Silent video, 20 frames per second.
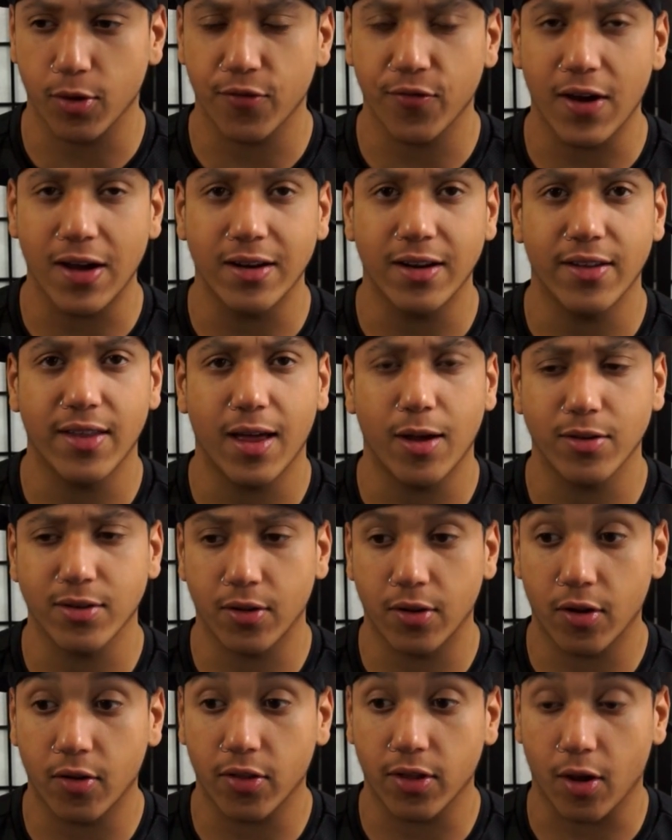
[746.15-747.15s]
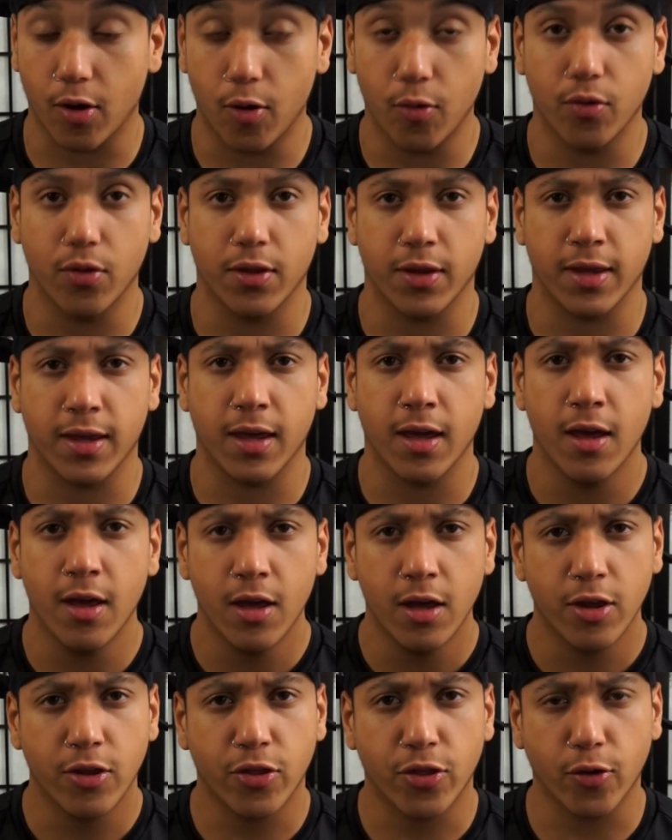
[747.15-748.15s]
We found out that was literally only
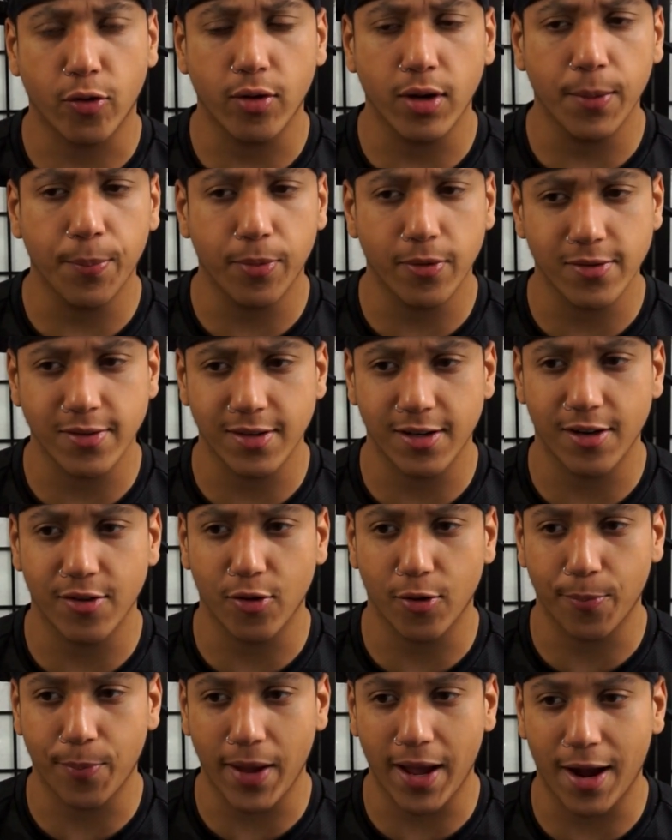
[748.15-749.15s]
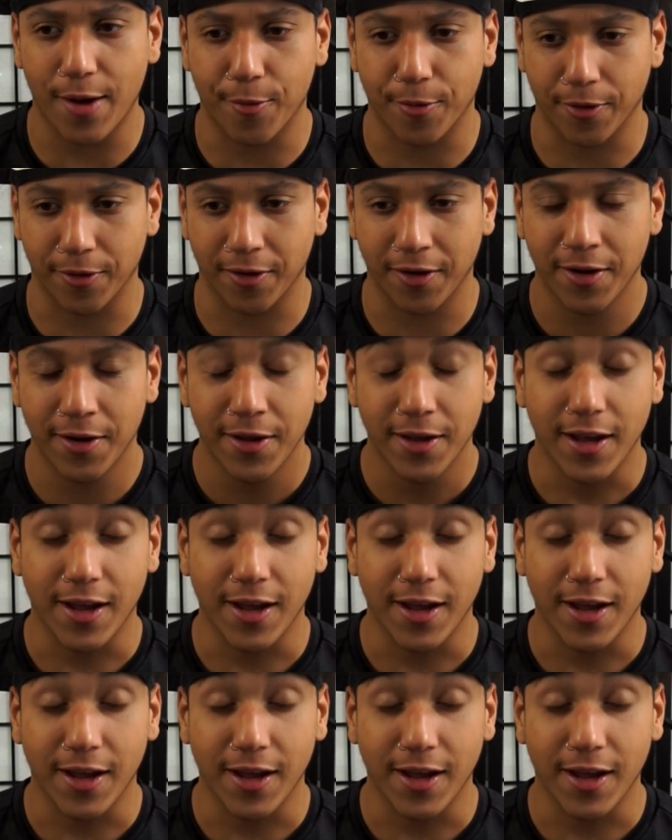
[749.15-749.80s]
30% of their power.